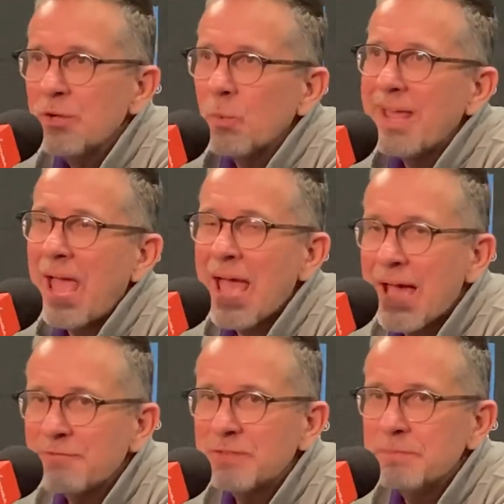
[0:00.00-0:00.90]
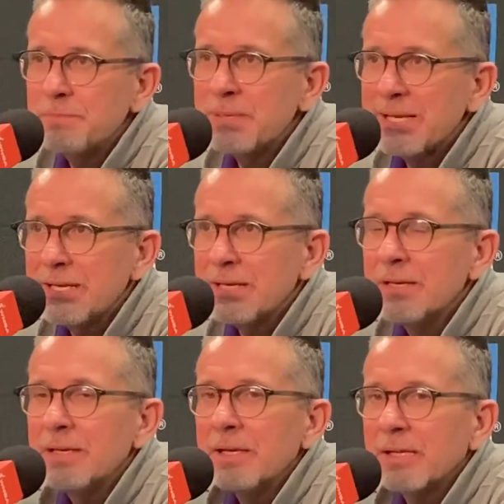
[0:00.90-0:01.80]
We have to be
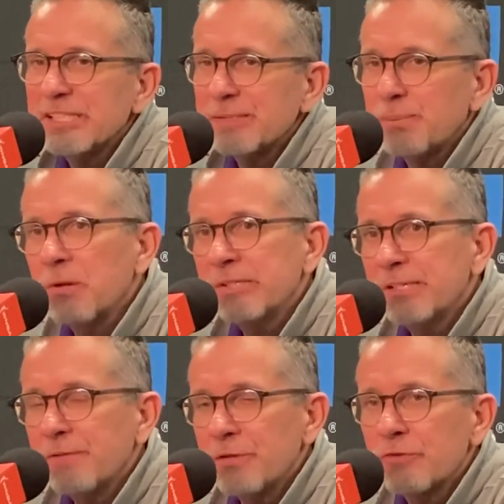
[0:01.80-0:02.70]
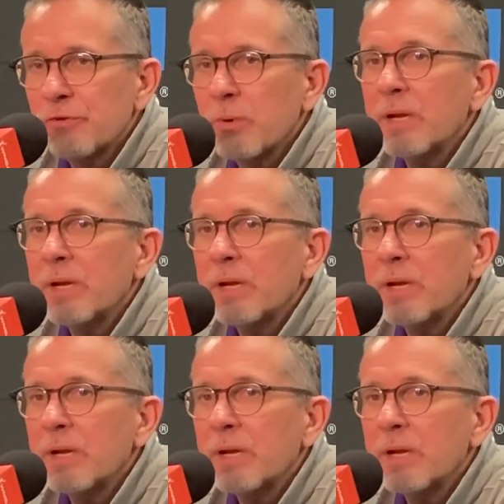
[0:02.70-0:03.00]
explosive in short